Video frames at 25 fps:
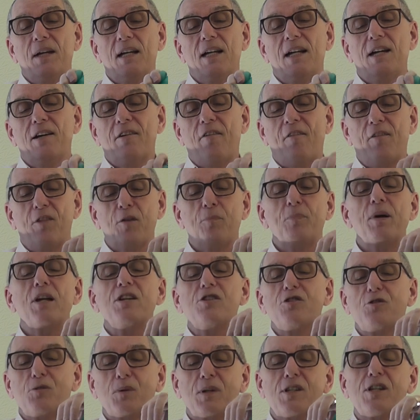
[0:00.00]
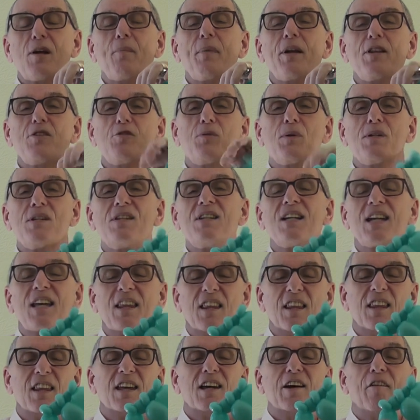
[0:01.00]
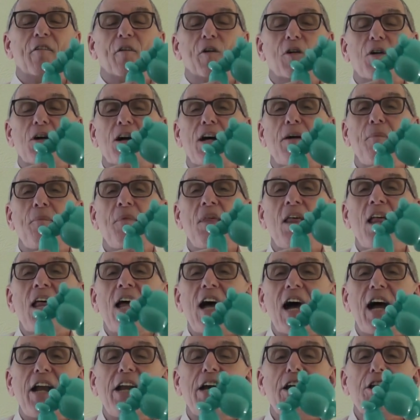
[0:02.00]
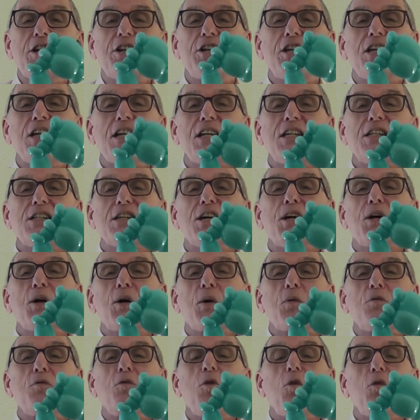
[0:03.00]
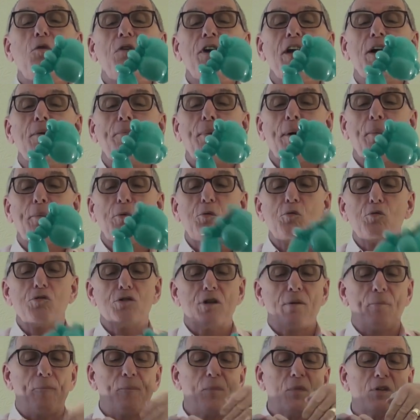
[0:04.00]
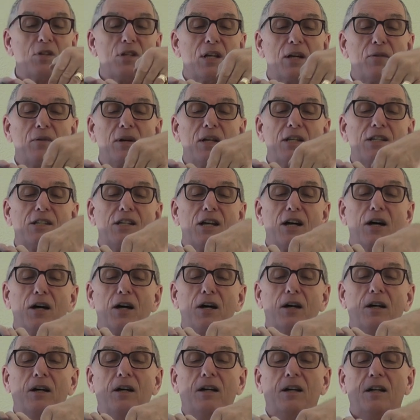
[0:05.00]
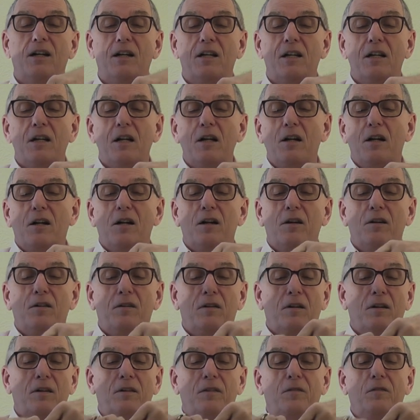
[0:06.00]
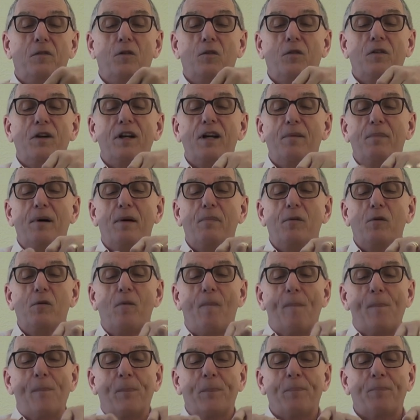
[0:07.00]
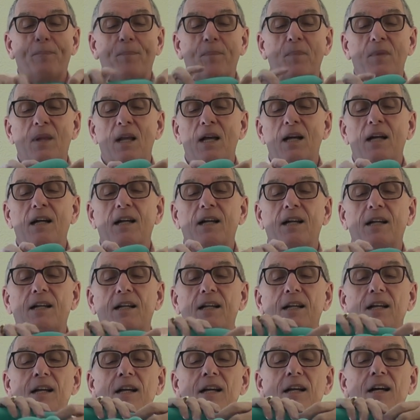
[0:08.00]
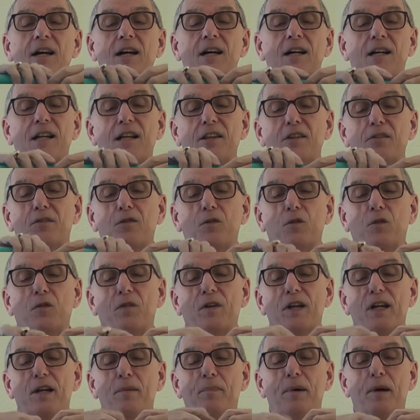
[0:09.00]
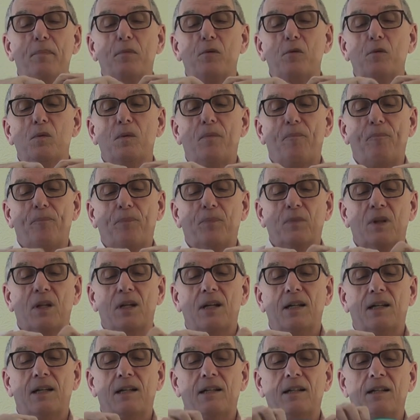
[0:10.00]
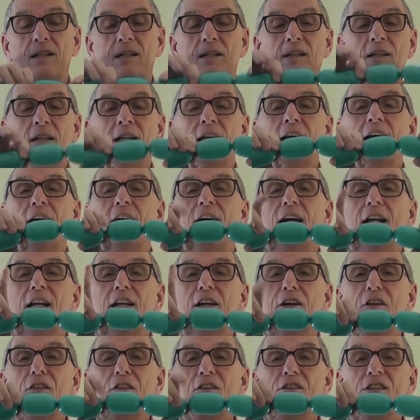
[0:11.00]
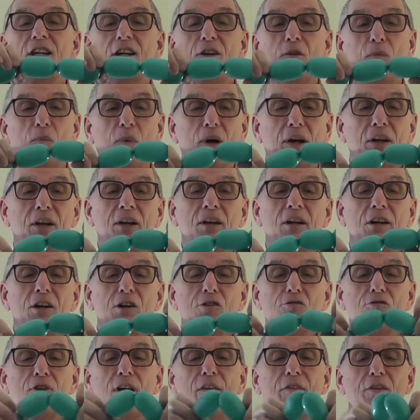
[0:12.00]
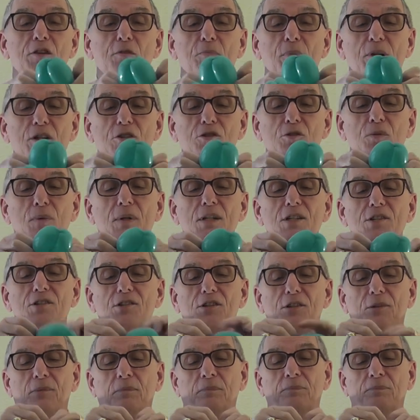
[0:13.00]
Yeah, the pinch twist and then twist together there. All right, and then you need uh, four finger bubbles. So it's uh, four finger bubble, another four finger bubble, and uh, the second one goes around this pinch twist.